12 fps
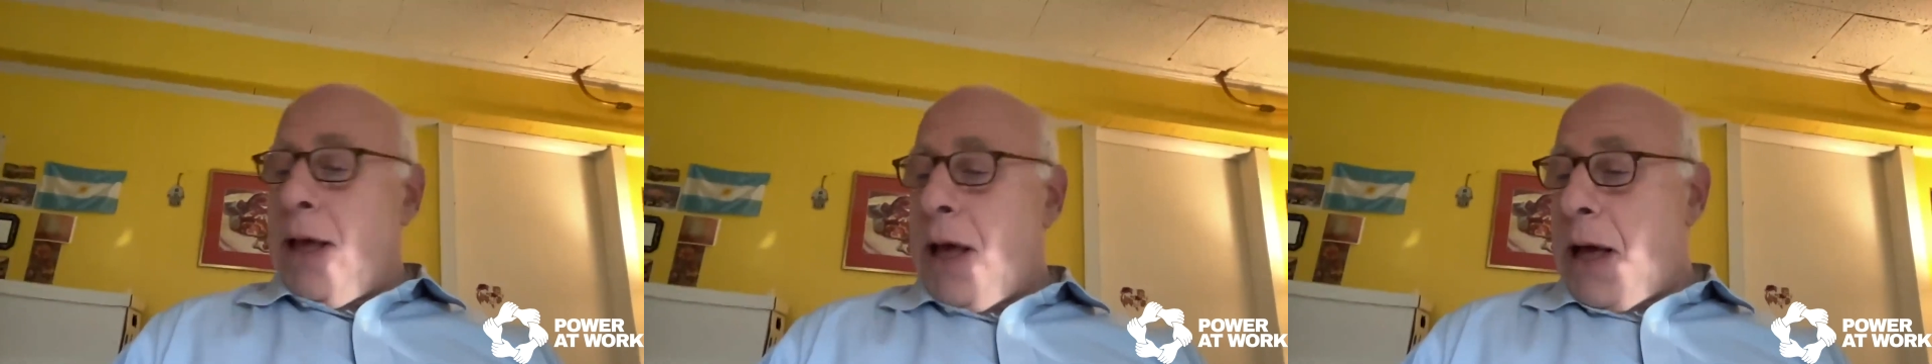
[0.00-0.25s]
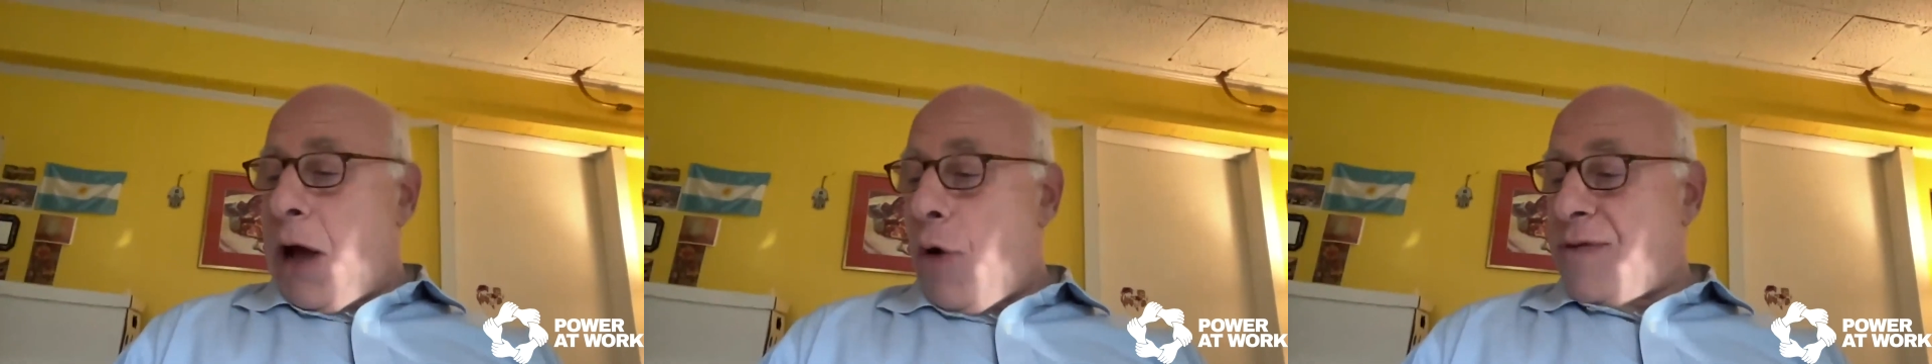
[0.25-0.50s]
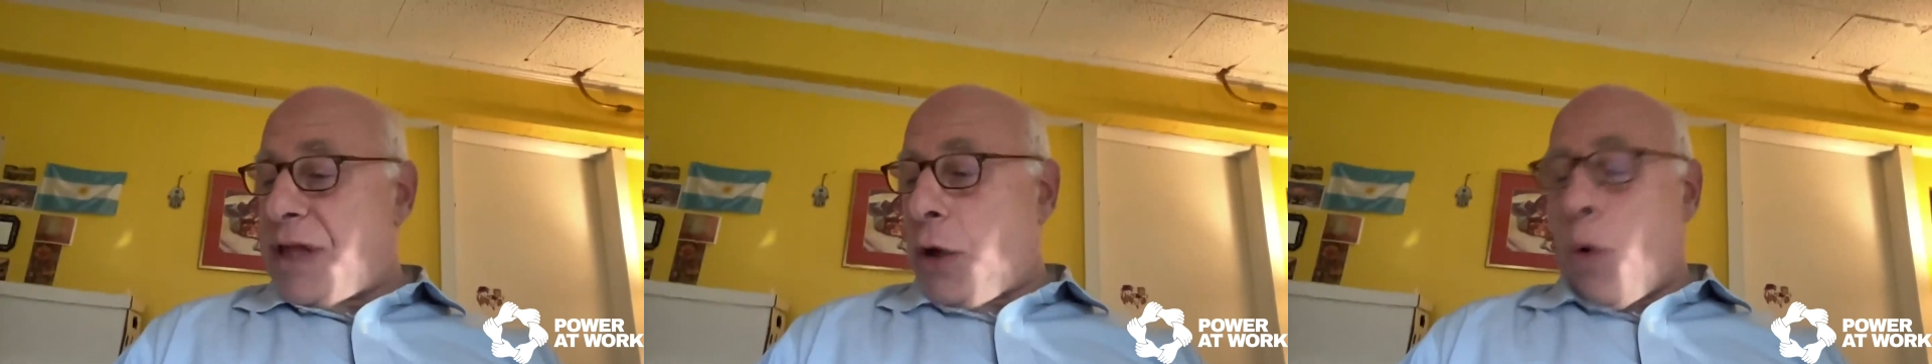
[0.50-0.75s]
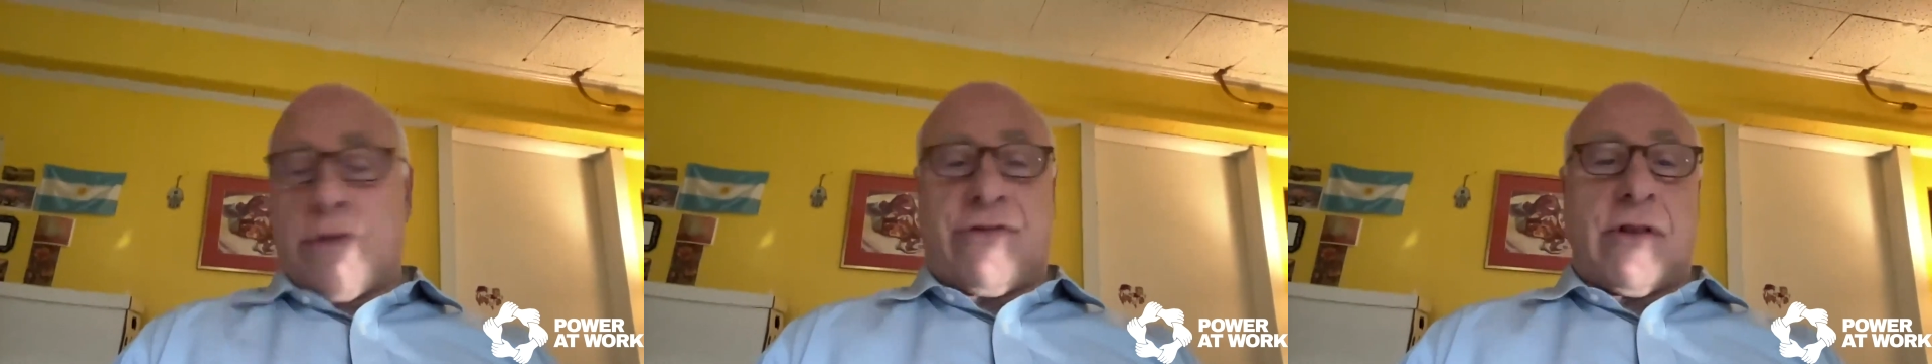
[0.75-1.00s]
over the
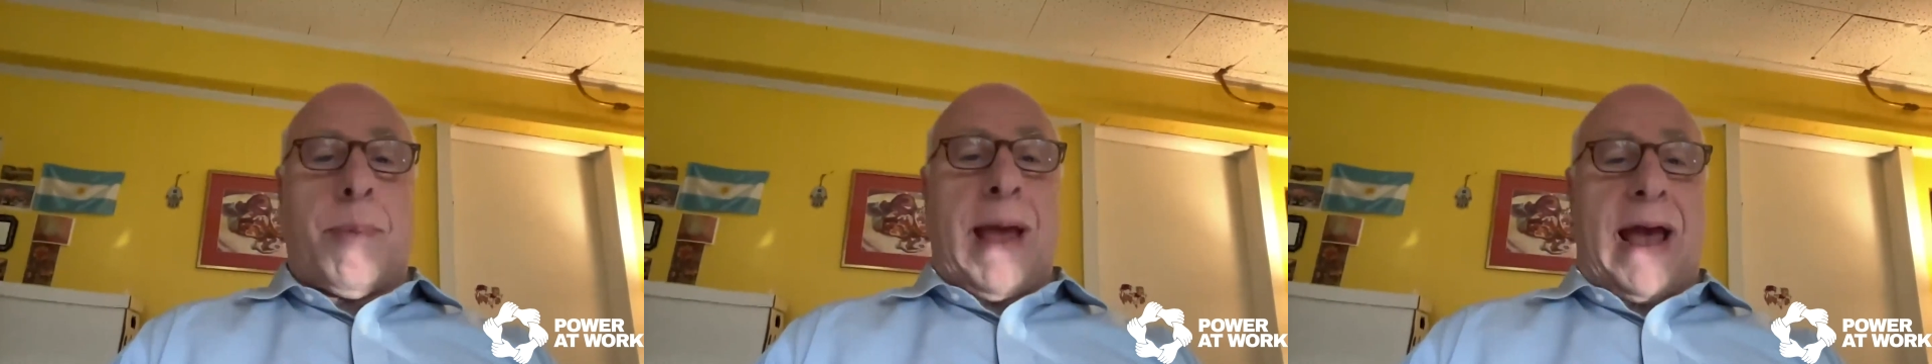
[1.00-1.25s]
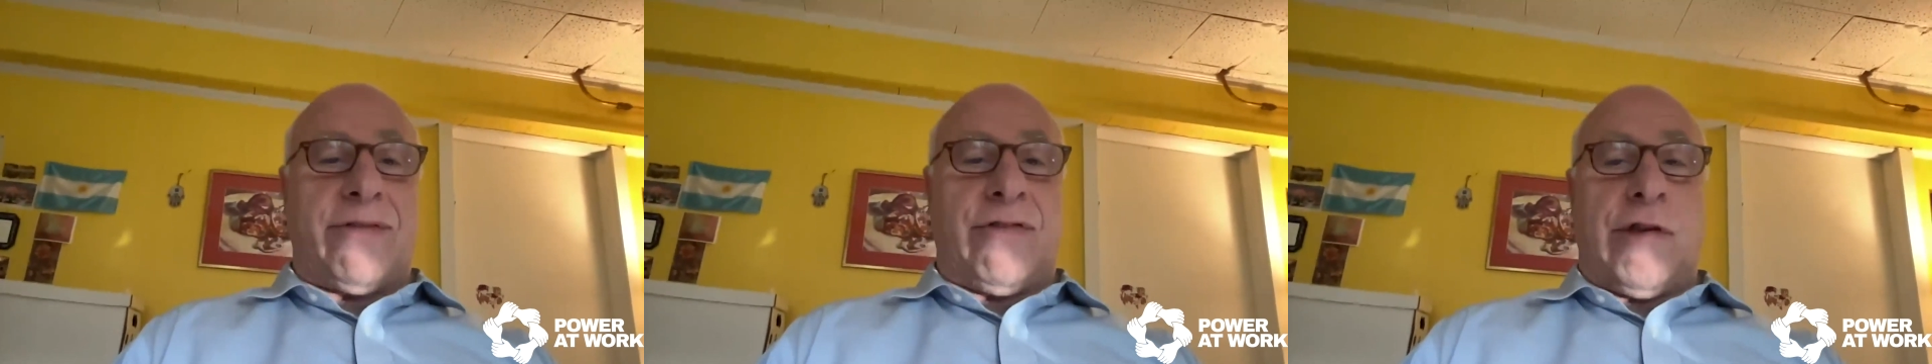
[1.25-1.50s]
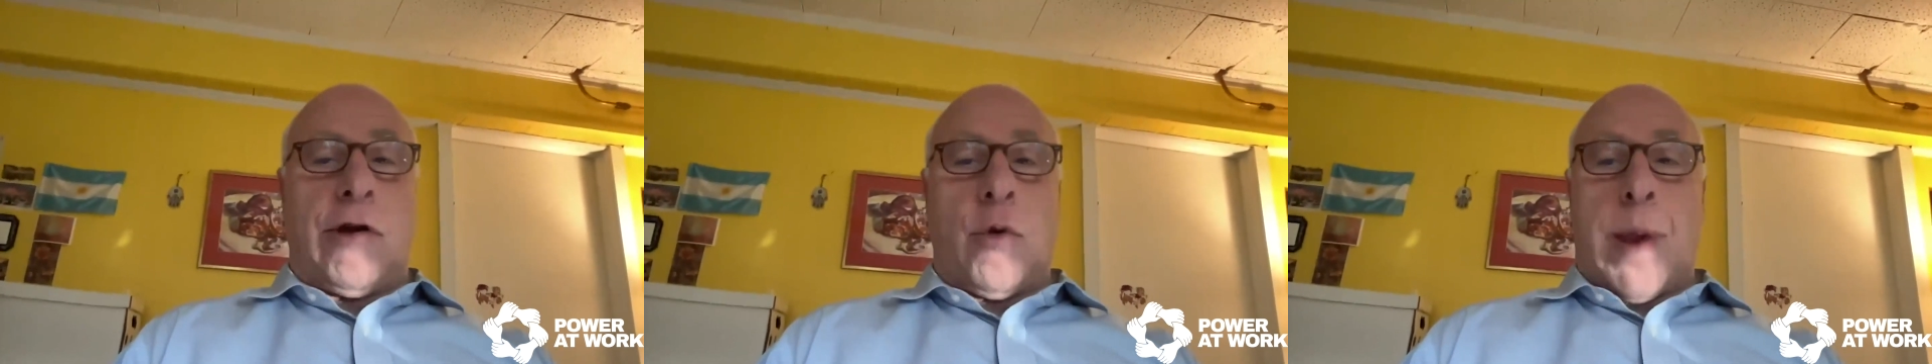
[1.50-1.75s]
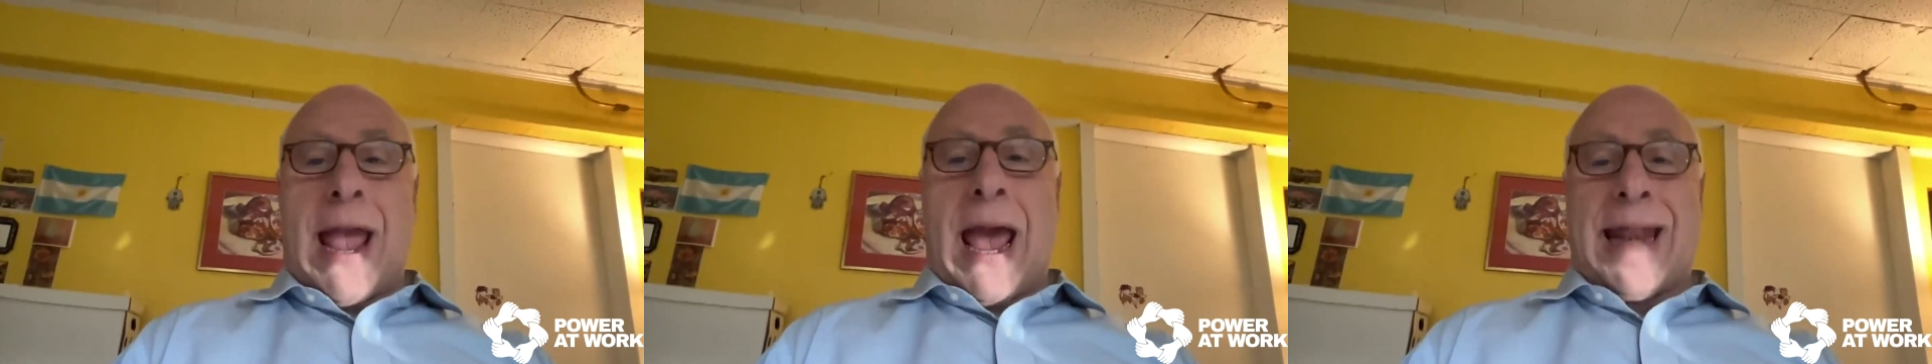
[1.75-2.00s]
course of the past year,
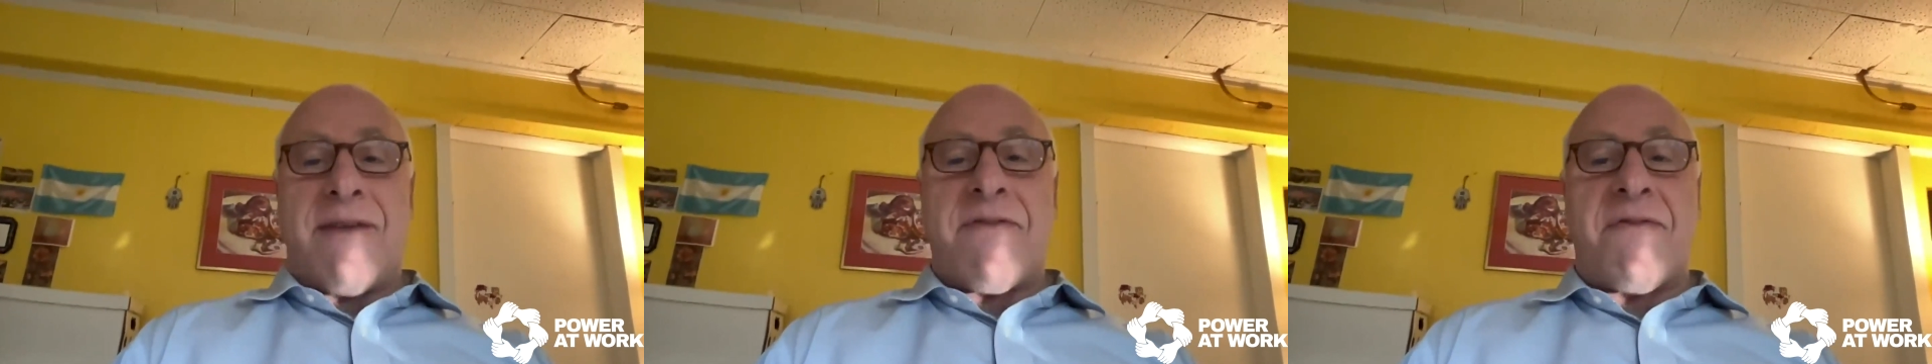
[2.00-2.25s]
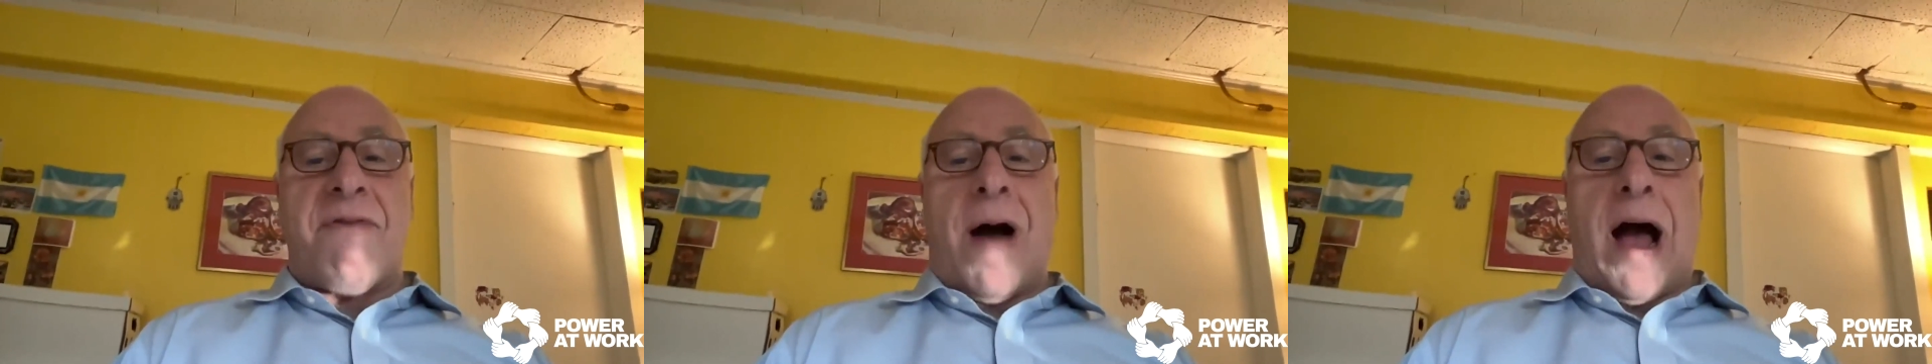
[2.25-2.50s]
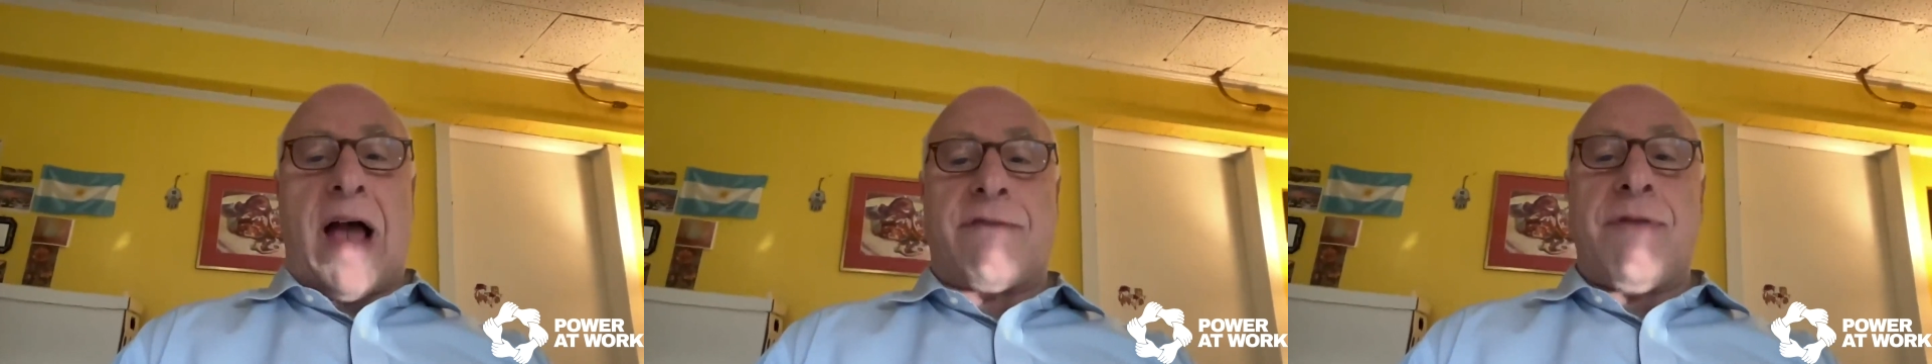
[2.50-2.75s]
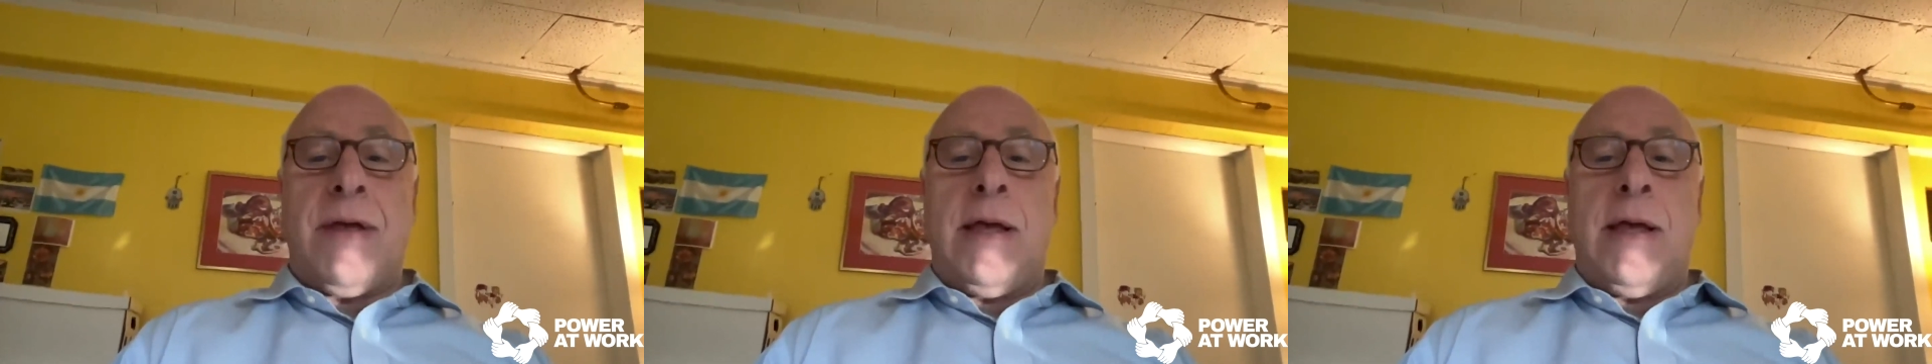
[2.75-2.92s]
we had a 0.5